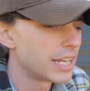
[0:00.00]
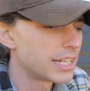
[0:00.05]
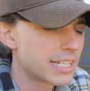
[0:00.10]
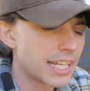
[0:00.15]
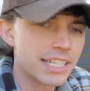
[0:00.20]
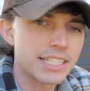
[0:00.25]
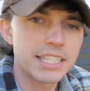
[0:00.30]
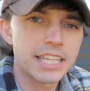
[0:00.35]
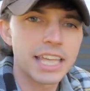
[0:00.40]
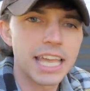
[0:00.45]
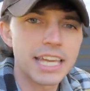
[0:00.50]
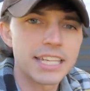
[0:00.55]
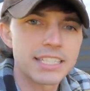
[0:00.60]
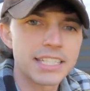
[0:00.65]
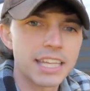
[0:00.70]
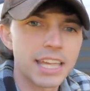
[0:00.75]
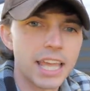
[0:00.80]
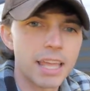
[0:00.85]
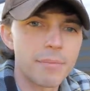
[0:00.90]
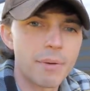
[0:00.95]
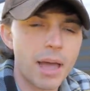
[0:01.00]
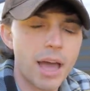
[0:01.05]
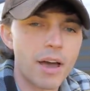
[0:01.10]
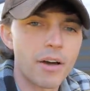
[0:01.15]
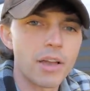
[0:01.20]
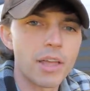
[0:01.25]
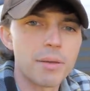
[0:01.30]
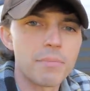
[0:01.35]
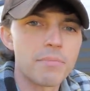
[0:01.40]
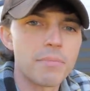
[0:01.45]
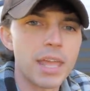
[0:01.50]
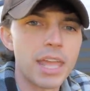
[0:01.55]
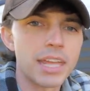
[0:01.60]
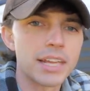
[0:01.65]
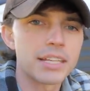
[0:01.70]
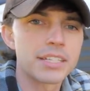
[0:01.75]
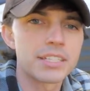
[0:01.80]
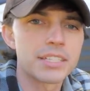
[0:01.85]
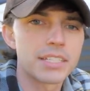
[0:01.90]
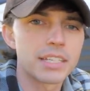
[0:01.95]
Takes the guessing game out. It
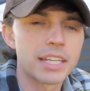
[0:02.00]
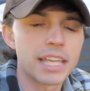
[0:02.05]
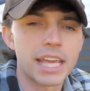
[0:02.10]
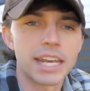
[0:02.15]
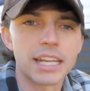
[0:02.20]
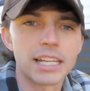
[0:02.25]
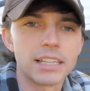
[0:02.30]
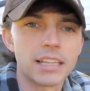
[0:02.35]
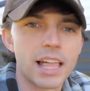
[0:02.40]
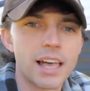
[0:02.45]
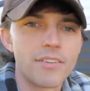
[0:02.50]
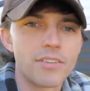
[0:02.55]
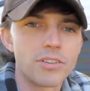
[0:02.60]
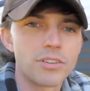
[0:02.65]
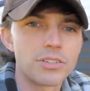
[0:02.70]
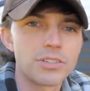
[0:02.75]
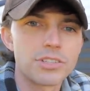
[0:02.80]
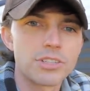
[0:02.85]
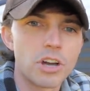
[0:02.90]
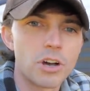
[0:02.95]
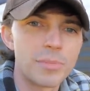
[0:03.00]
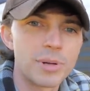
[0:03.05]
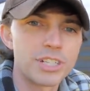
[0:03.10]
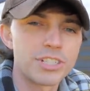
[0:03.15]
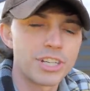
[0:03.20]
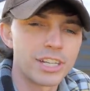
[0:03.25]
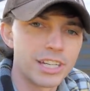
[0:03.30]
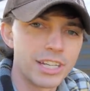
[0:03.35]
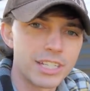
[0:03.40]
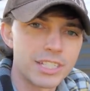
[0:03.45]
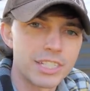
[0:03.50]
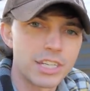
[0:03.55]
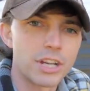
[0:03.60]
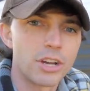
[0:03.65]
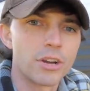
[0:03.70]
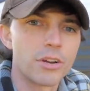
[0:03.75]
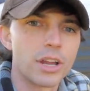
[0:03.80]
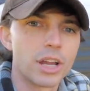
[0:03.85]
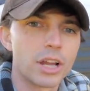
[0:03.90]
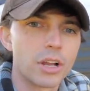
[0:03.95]
makes getting level so much
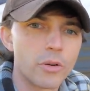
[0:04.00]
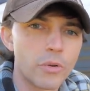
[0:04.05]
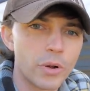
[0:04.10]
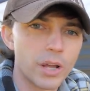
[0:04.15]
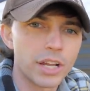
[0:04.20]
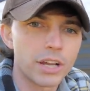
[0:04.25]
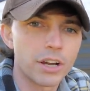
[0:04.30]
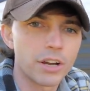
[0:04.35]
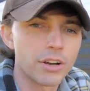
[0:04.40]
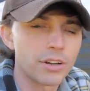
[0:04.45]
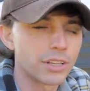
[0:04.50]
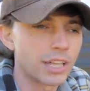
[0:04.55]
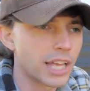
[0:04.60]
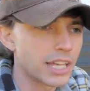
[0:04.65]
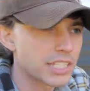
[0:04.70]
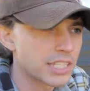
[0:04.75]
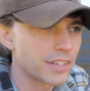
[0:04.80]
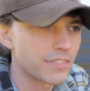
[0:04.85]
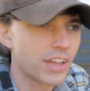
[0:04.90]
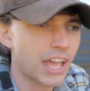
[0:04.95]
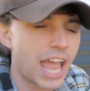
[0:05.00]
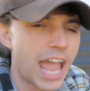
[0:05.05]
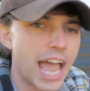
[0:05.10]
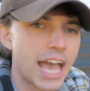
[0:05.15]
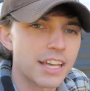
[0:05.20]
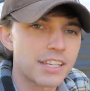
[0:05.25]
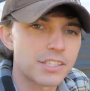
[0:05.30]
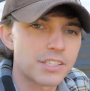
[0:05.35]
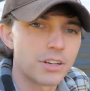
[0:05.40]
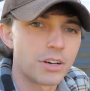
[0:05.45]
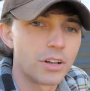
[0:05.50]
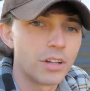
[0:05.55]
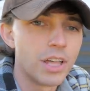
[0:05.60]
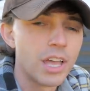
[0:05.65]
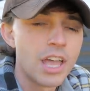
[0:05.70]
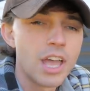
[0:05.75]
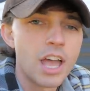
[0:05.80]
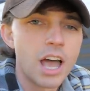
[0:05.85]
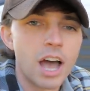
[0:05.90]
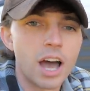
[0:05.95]
easier and quicker, less of a hassle.
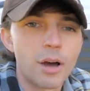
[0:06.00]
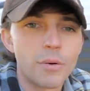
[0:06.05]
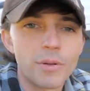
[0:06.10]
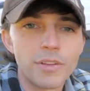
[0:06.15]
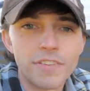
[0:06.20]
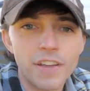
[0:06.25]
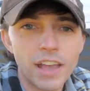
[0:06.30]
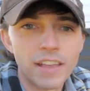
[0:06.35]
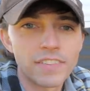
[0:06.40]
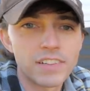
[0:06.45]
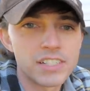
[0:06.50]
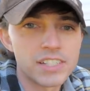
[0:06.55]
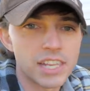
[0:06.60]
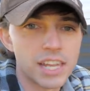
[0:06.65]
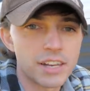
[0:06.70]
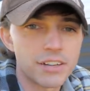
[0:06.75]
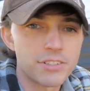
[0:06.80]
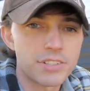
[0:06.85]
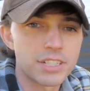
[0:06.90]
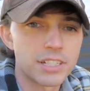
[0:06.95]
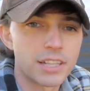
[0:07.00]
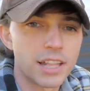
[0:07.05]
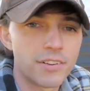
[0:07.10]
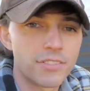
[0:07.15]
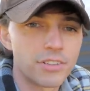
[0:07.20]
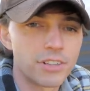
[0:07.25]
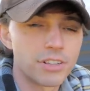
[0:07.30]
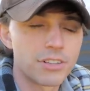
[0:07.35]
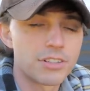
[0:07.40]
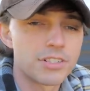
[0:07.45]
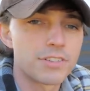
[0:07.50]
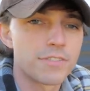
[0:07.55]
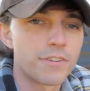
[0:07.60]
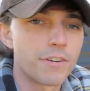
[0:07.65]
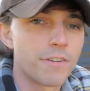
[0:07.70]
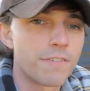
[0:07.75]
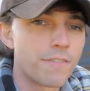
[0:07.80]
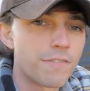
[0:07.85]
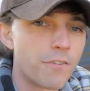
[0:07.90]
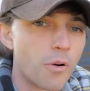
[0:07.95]
We've had these Anderson levelers
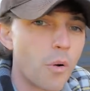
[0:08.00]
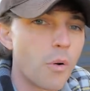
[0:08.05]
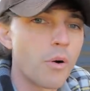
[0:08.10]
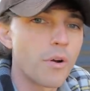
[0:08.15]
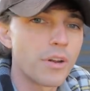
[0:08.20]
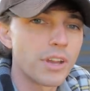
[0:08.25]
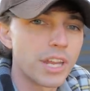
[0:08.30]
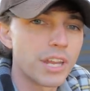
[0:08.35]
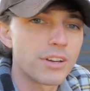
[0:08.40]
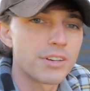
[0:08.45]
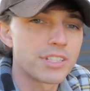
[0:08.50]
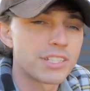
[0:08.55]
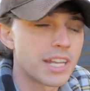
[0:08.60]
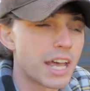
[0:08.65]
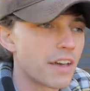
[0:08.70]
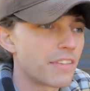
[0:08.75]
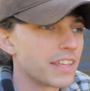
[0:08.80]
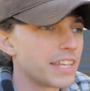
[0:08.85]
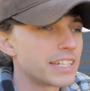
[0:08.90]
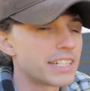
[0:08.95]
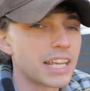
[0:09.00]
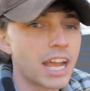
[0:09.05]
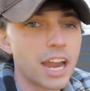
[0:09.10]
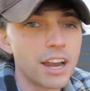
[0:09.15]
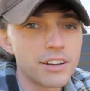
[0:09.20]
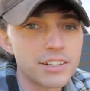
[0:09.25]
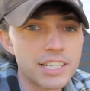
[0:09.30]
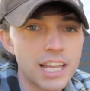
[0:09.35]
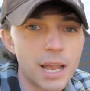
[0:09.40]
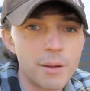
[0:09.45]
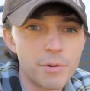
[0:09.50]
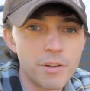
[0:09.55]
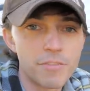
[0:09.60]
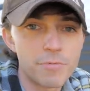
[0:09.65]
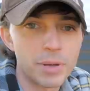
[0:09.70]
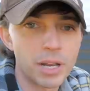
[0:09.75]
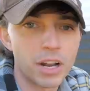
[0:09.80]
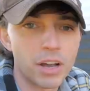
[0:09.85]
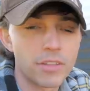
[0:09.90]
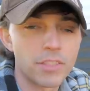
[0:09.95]
for 4 years now. The entire time
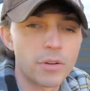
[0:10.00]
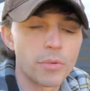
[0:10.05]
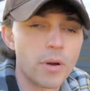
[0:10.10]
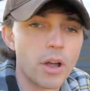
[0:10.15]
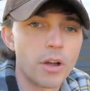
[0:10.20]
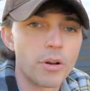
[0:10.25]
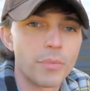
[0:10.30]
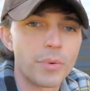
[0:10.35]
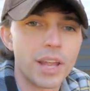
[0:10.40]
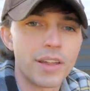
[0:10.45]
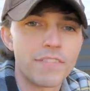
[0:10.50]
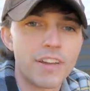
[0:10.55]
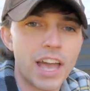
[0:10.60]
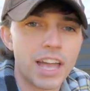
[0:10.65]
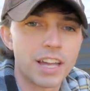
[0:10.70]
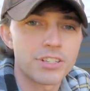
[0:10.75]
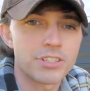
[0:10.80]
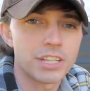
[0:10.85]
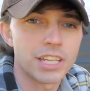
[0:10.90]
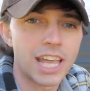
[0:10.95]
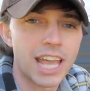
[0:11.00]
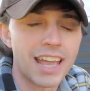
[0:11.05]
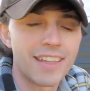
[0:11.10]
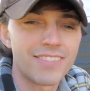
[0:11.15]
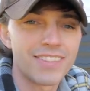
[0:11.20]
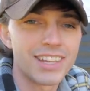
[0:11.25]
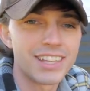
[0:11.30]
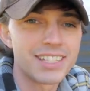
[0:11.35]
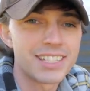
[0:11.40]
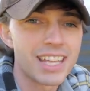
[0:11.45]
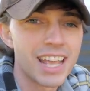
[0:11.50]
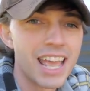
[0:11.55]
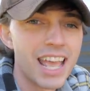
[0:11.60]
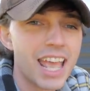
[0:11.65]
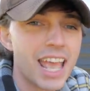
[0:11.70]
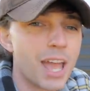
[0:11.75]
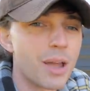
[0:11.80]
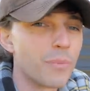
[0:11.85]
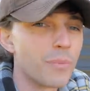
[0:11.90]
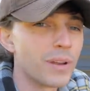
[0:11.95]
we've been on the road, we've actually had these
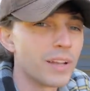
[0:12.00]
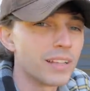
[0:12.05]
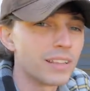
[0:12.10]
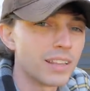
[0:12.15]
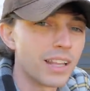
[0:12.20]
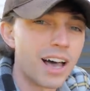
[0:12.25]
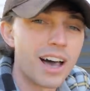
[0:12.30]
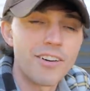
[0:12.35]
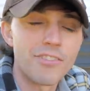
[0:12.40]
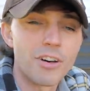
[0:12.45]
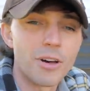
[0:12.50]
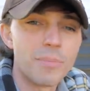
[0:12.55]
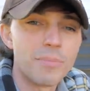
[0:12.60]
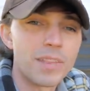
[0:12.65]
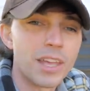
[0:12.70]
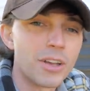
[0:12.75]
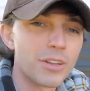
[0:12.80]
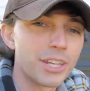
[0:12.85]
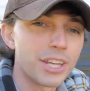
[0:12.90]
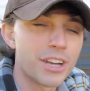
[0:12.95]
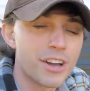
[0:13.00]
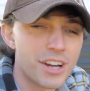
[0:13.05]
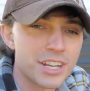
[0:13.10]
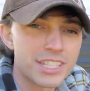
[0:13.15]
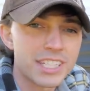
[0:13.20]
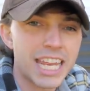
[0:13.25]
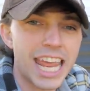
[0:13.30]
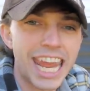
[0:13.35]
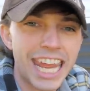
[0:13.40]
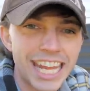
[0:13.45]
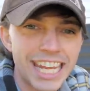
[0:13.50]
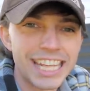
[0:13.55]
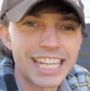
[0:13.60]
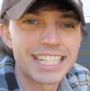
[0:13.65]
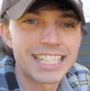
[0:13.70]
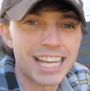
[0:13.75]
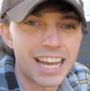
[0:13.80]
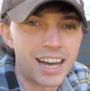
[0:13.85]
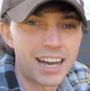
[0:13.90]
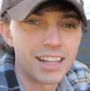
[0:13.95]
and we love them. They only cost
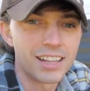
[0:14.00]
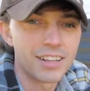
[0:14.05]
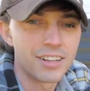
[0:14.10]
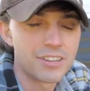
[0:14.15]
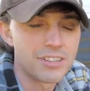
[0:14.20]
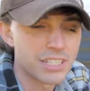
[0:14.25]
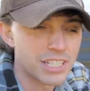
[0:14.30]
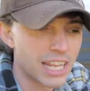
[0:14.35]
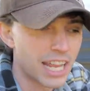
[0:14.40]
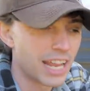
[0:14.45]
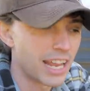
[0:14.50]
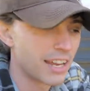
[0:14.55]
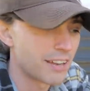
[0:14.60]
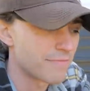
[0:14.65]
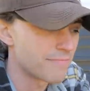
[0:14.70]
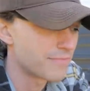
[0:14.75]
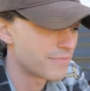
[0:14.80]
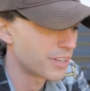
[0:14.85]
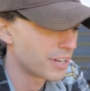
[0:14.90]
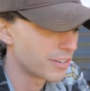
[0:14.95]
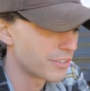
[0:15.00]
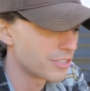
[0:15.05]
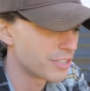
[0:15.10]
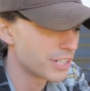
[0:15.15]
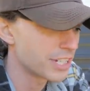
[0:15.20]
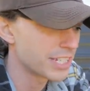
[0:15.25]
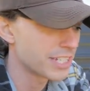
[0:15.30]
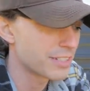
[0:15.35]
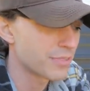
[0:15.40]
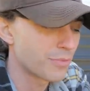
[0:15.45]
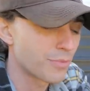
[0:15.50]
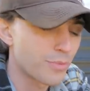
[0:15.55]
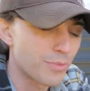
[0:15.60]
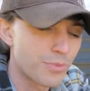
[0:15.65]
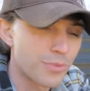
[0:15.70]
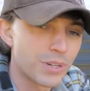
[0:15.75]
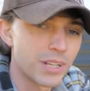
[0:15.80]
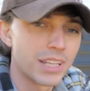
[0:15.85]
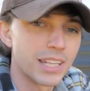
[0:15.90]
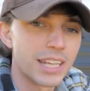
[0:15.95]
$80 and they're just
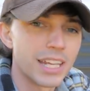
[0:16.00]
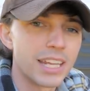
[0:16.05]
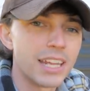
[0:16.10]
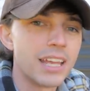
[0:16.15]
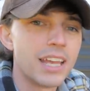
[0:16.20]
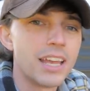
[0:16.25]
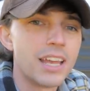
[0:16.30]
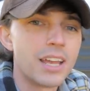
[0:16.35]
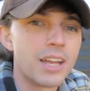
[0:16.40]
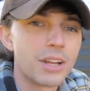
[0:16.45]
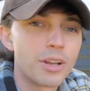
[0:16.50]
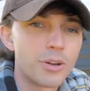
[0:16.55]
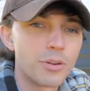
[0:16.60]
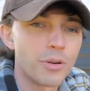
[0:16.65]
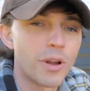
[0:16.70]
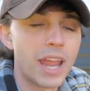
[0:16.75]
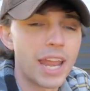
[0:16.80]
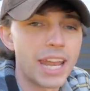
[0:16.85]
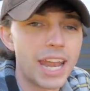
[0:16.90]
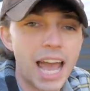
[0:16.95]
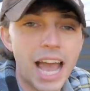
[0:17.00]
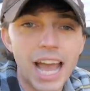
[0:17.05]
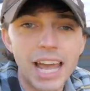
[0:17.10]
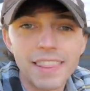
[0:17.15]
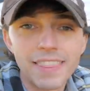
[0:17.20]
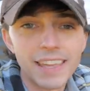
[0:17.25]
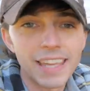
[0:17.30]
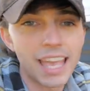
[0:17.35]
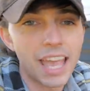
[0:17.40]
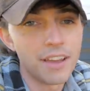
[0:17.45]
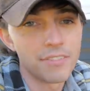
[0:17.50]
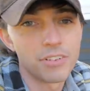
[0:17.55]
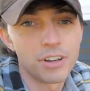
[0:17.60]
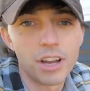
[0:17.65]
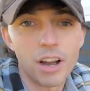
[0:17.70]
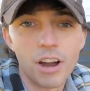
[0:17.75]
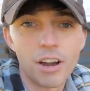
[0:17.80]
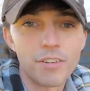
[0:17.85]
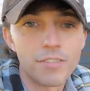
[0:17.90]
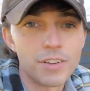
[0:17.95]
really great. I think every
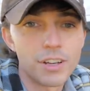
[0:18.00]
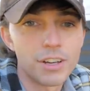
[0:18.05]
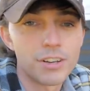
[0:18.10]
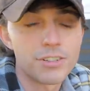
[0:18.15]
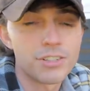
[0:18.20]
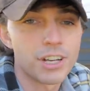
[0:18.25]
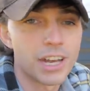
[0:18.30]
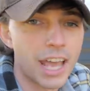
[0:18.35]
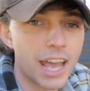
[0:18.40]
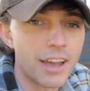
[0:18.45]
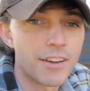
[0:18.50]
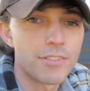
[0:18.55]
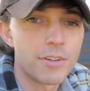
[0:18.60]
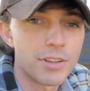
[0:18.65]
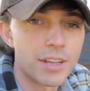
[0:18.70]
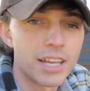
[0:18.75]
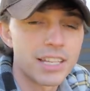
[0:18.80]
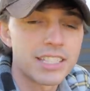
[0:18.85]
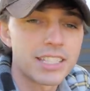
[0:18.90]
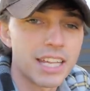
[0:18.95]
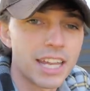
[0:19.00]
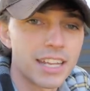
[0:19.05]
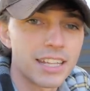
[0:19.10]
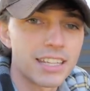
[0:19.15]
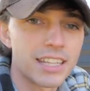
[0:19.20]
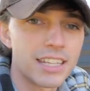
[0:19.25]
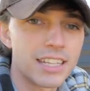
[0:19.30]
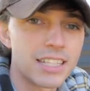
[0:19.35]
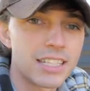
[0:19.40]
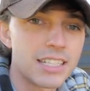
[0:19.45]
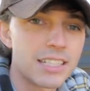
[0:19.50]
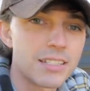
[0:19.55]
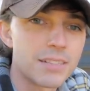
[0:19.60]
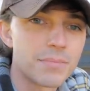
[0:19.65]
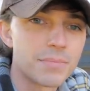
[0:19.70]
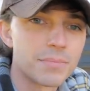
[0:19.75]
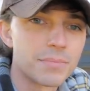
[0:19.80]
RVer should have a set of these.